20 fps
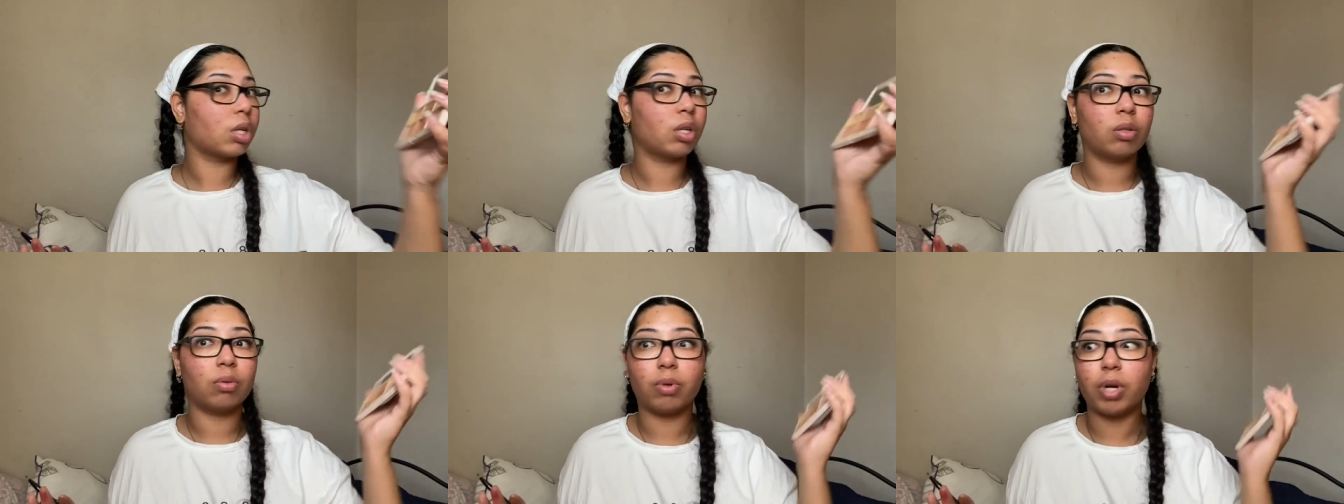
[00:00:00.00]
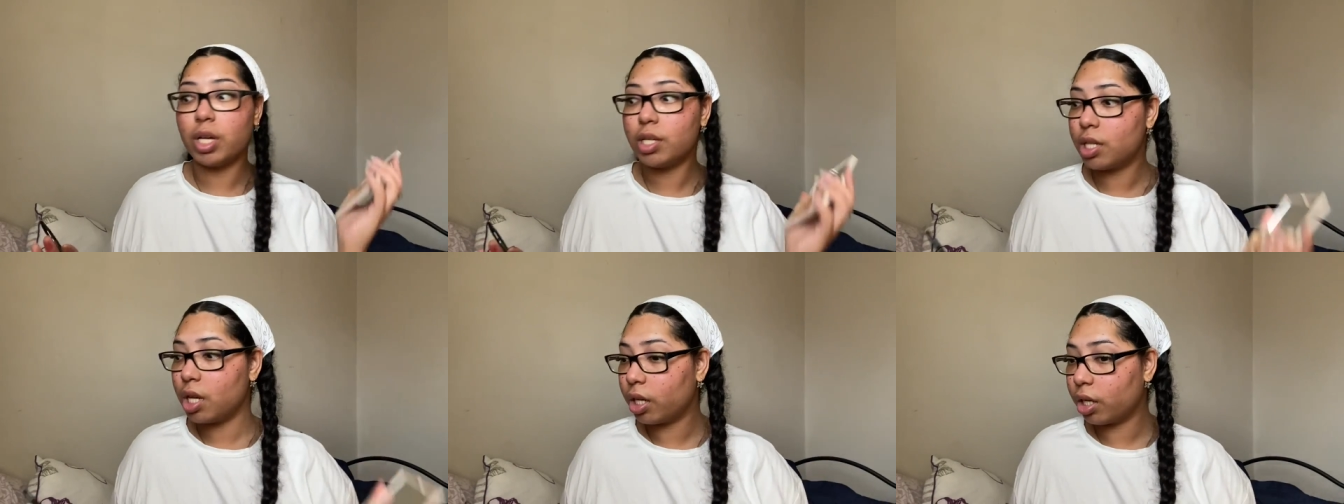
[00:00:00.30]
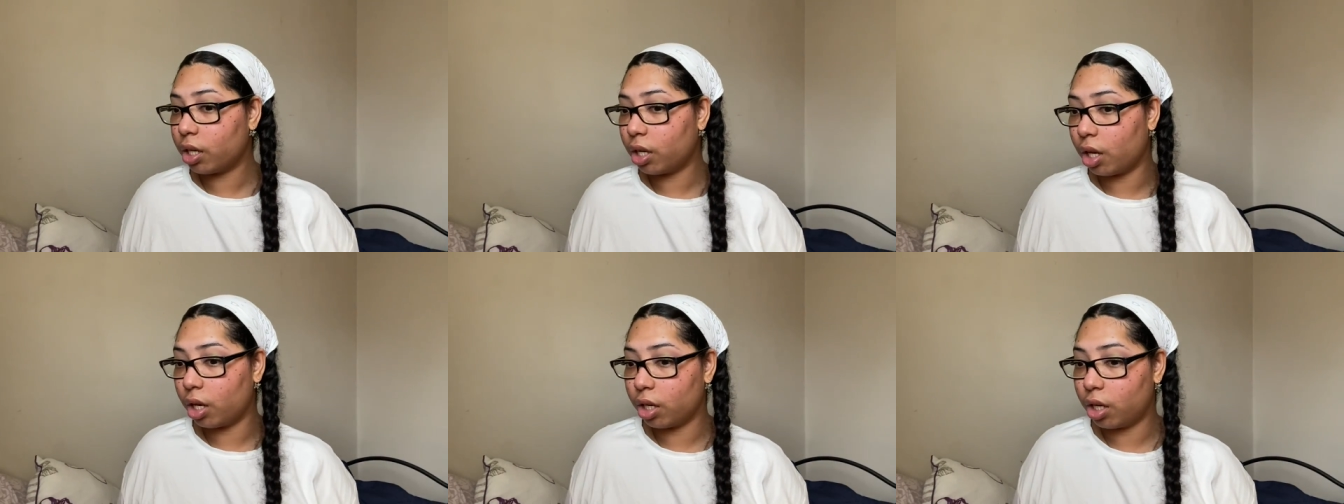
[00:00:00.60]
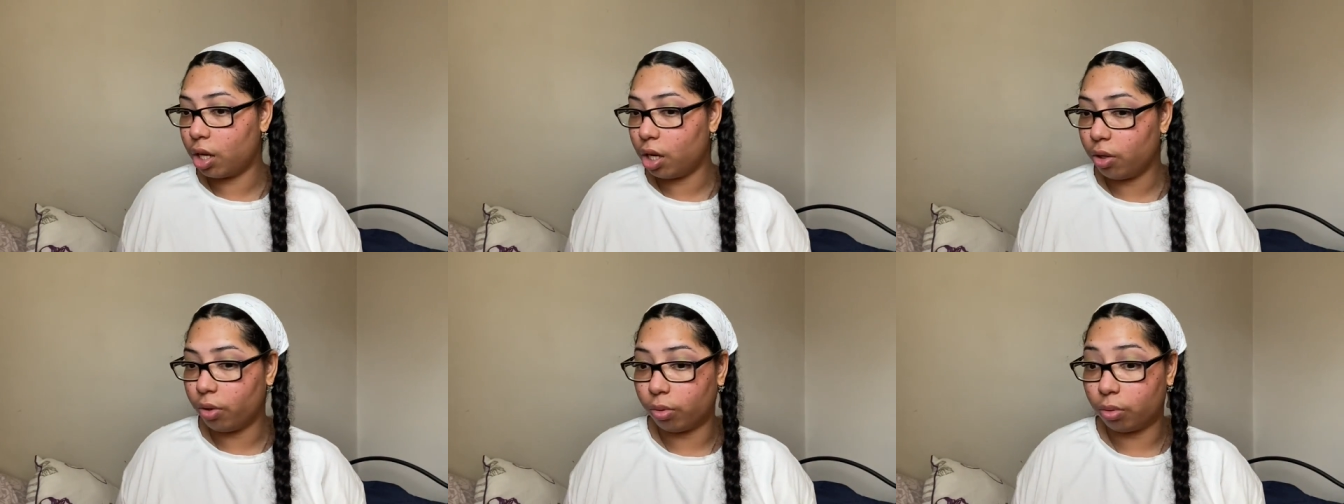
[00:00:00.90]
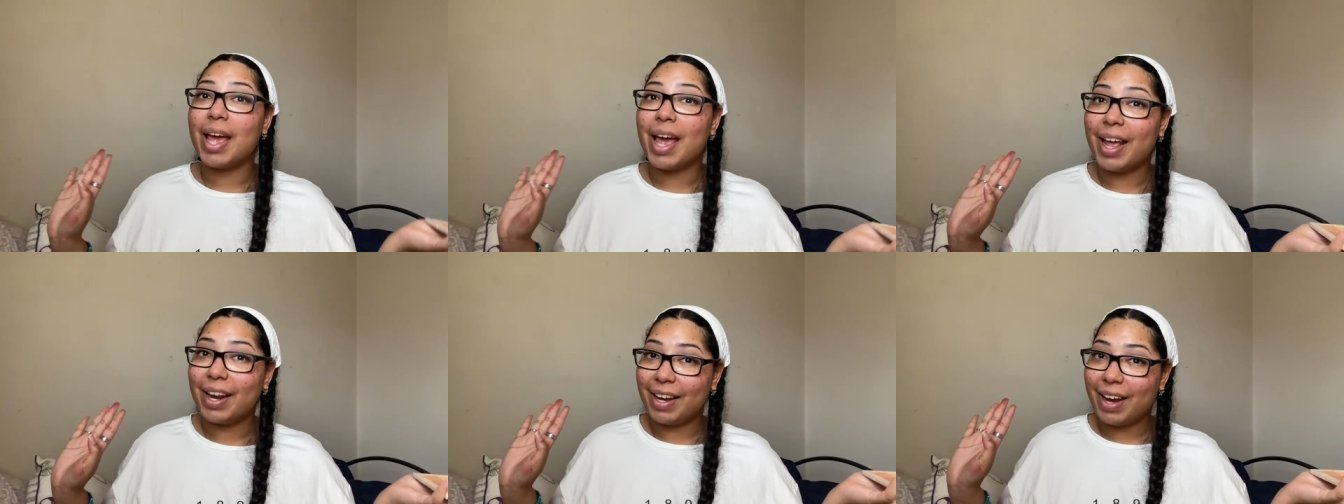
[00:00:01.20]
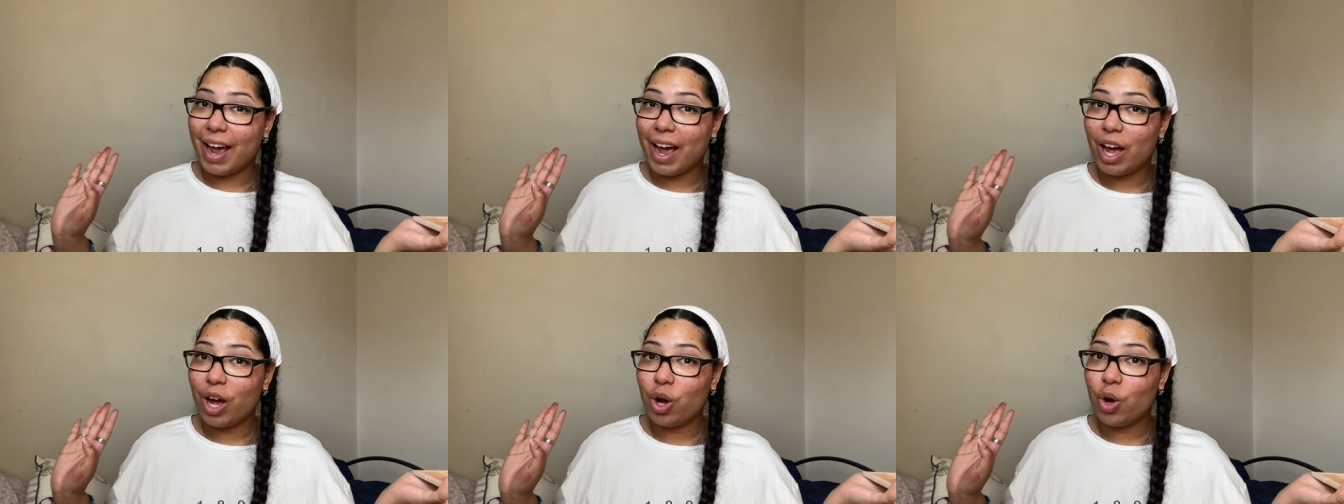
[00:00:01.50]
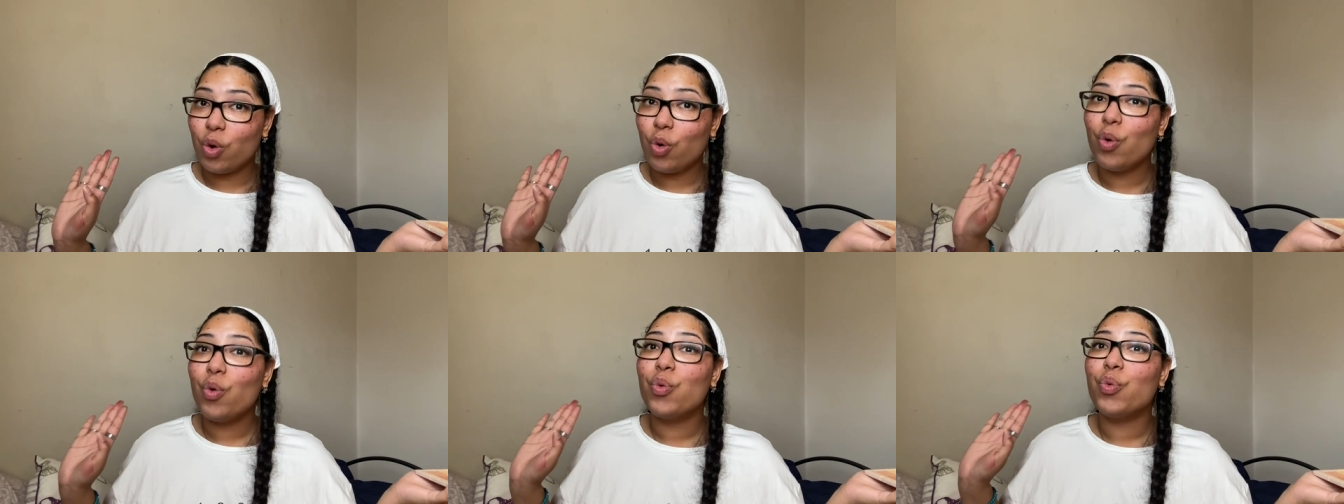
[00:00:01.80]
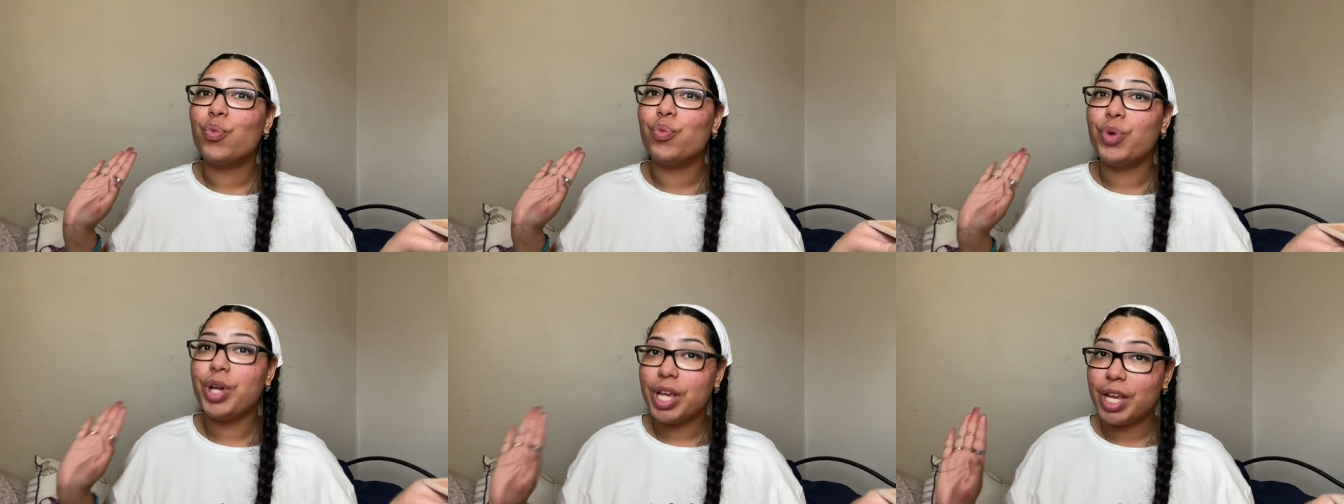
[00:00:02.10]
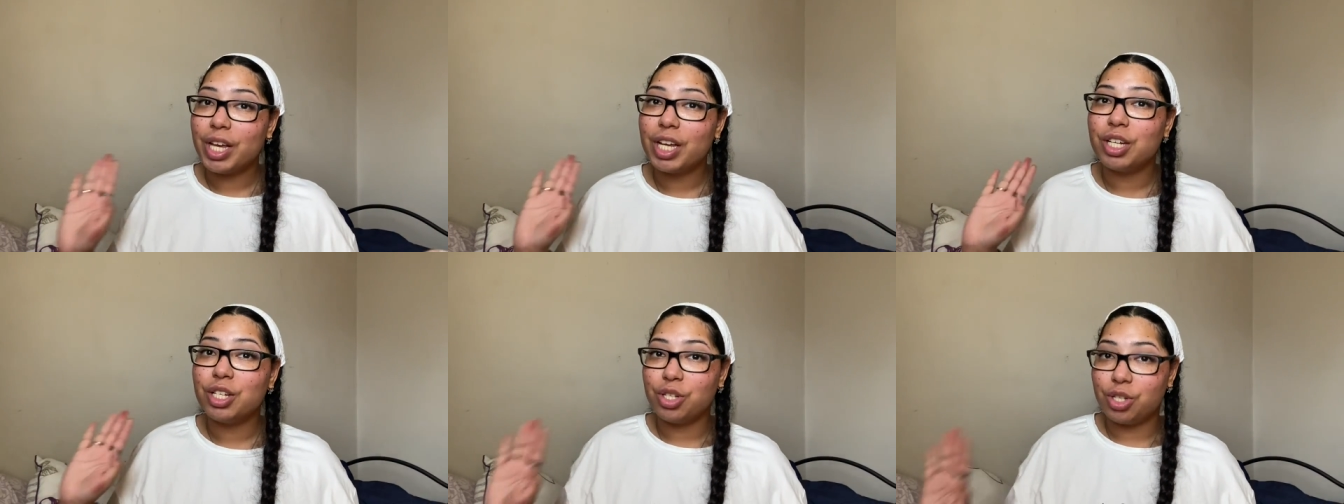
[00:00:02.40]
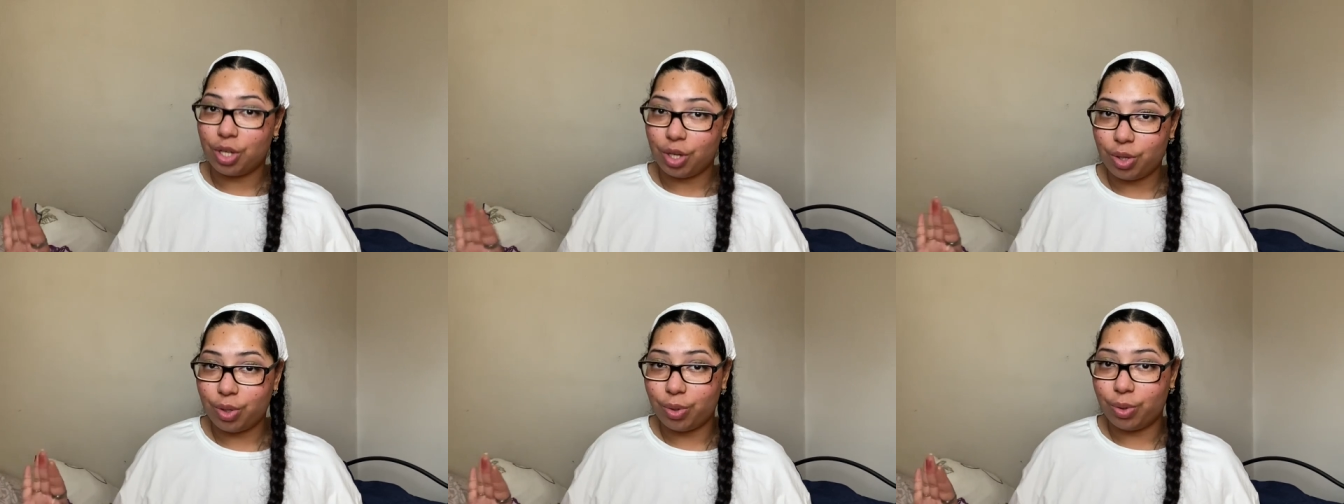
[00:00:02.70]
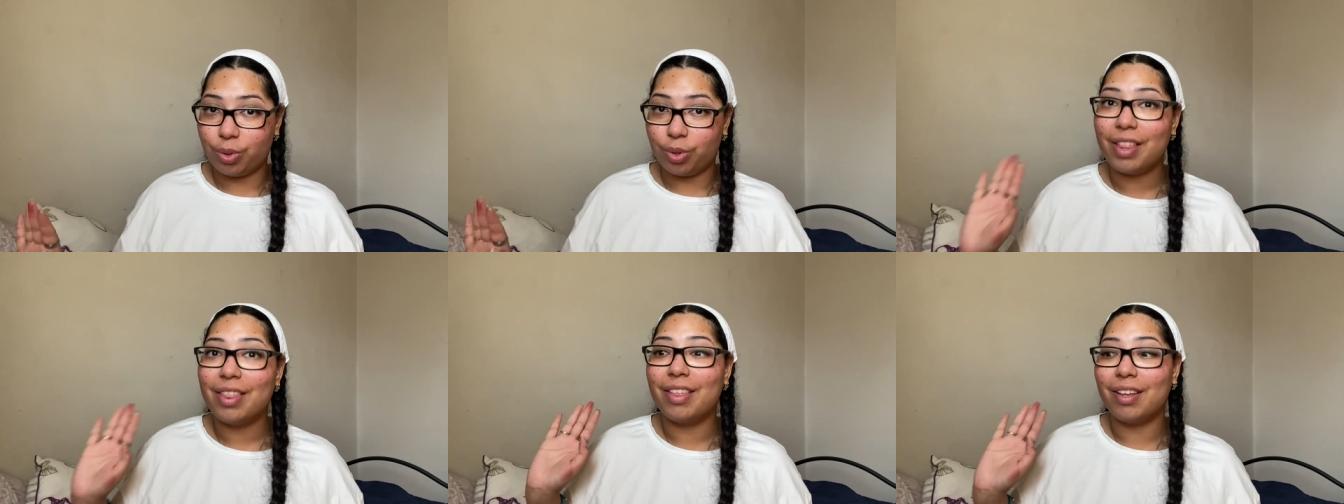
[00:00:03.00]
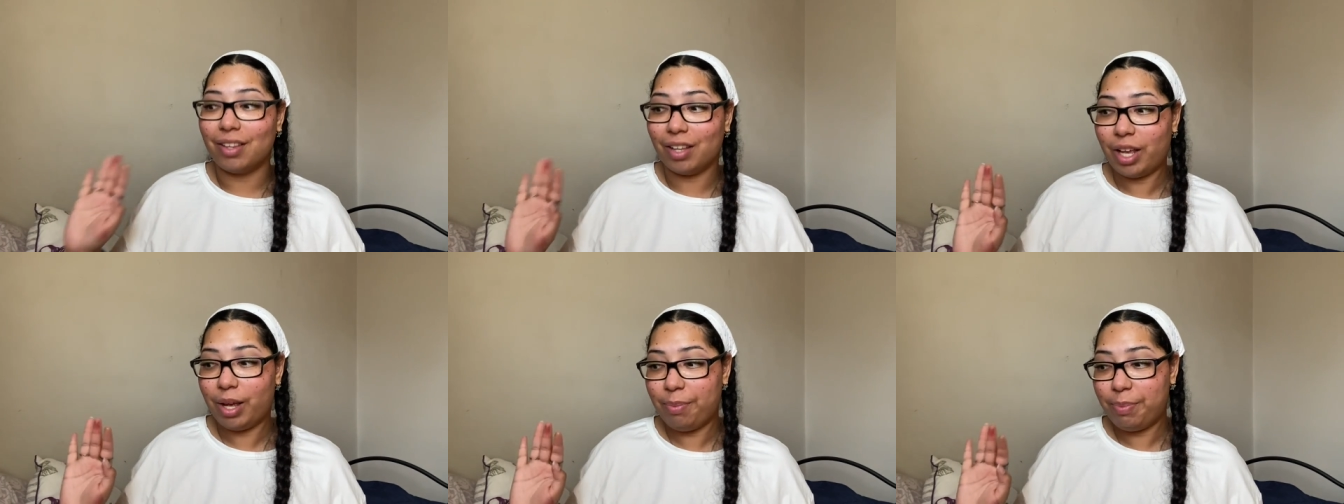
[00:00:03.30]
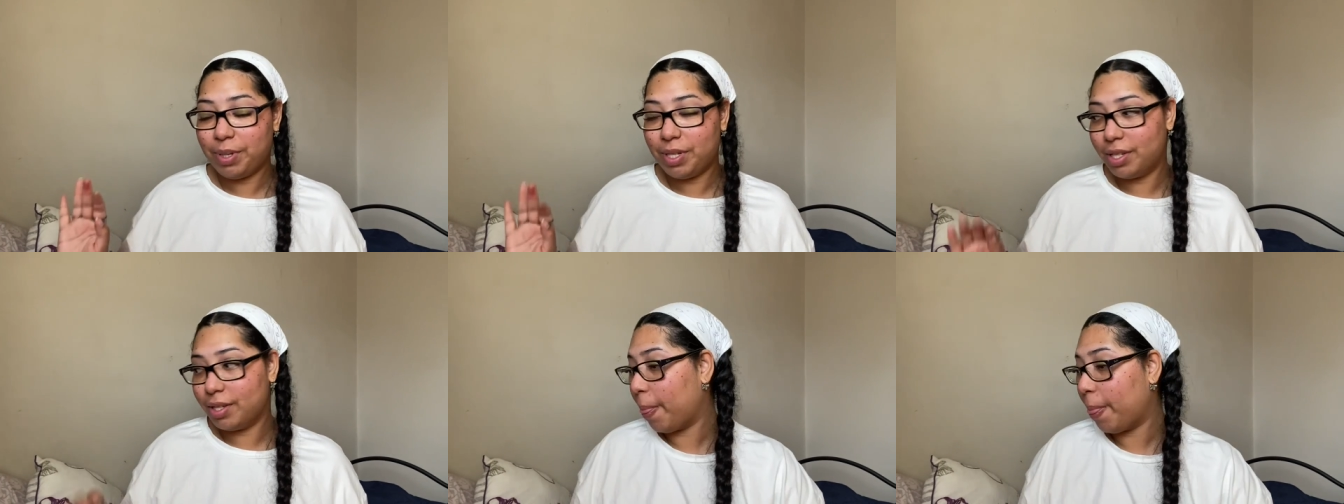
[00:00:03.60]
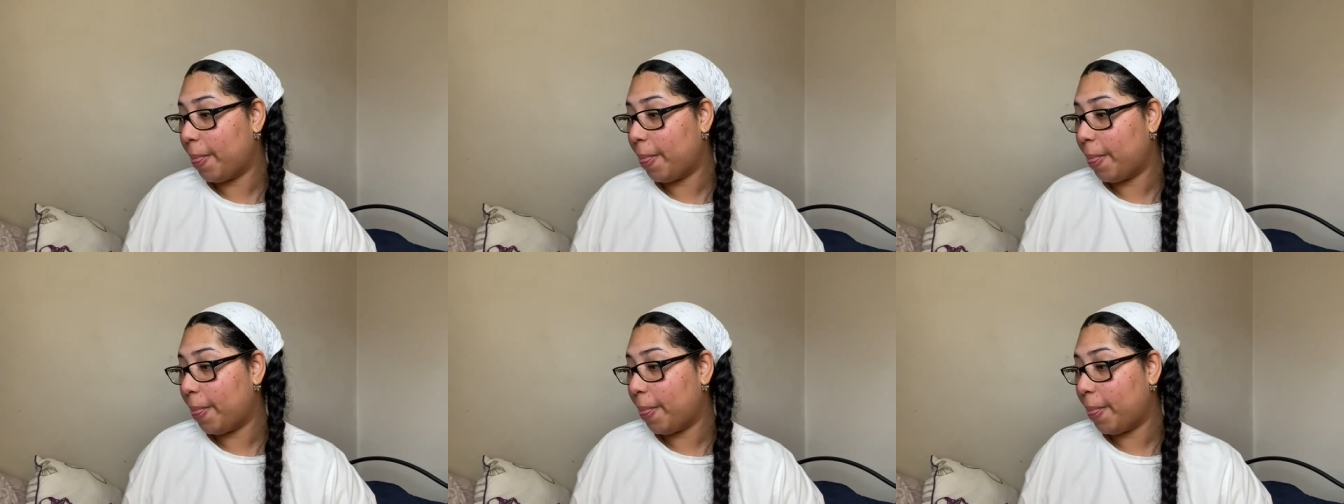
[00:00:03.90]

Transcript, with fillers: Why is that kind of cute? And now we can do the lips.